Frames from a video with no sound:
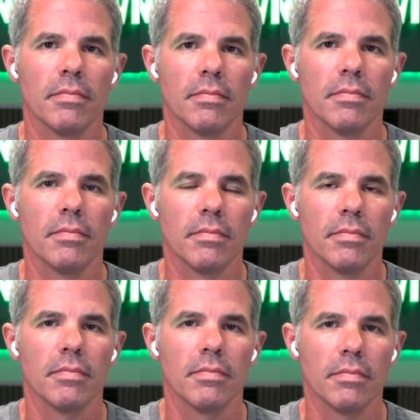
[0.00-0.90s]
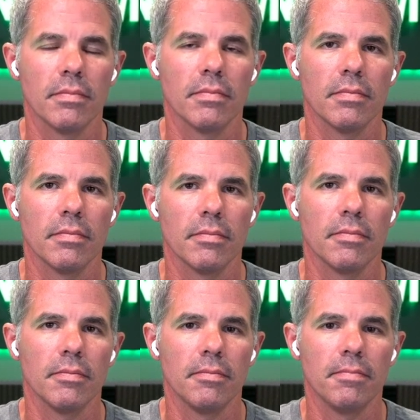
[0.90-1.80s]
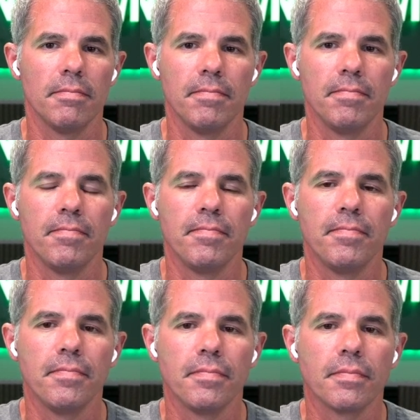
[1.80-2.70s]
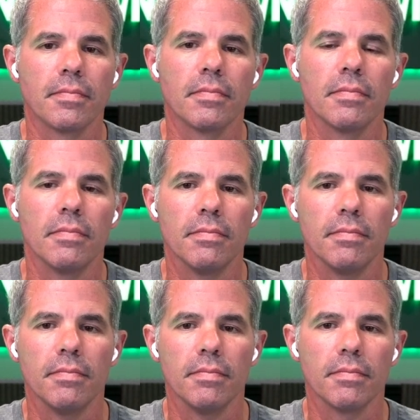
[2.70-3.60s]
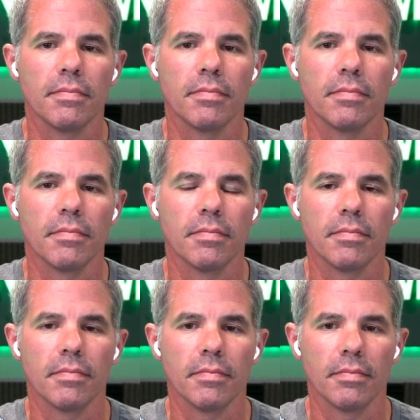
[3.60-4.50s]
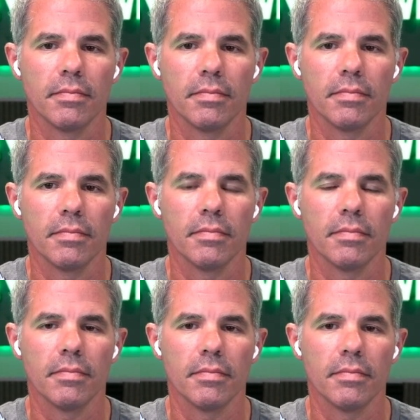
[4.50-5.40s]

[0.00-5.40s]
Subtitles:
This person isn't speaking.